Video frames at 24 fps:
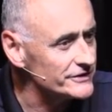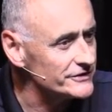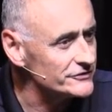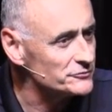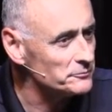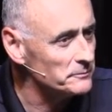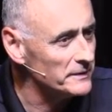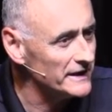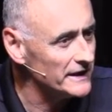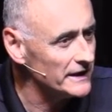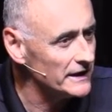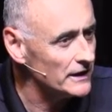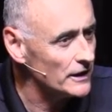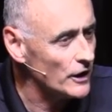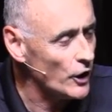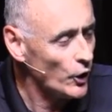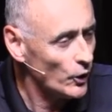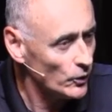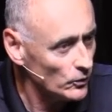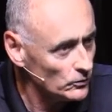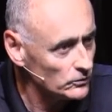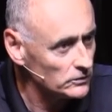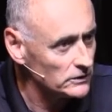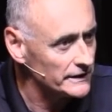Is being
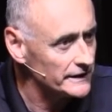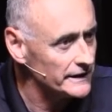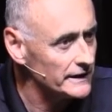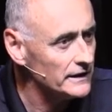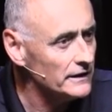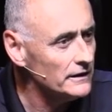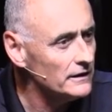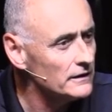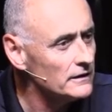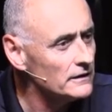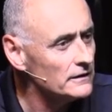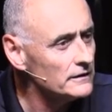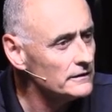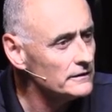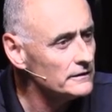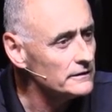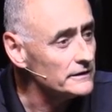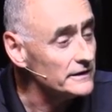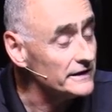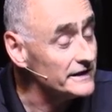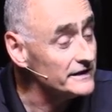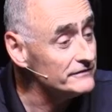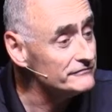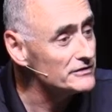holy
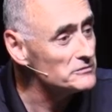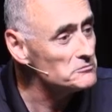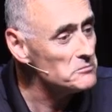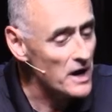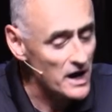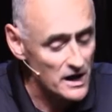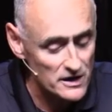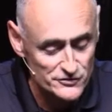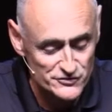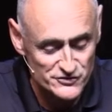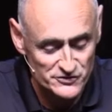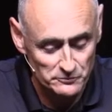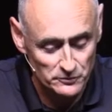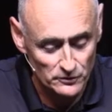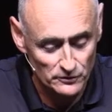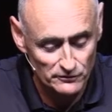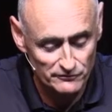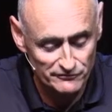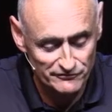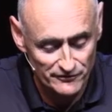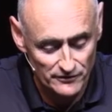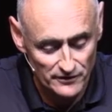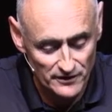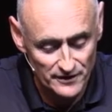even
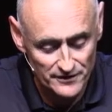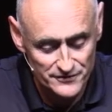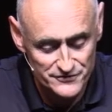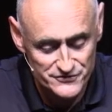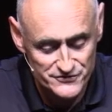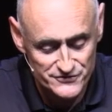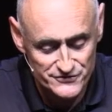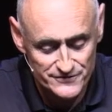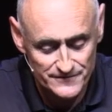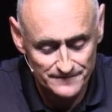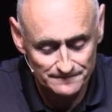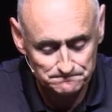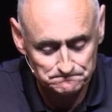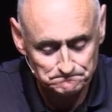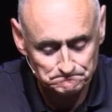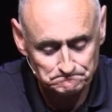possible for us?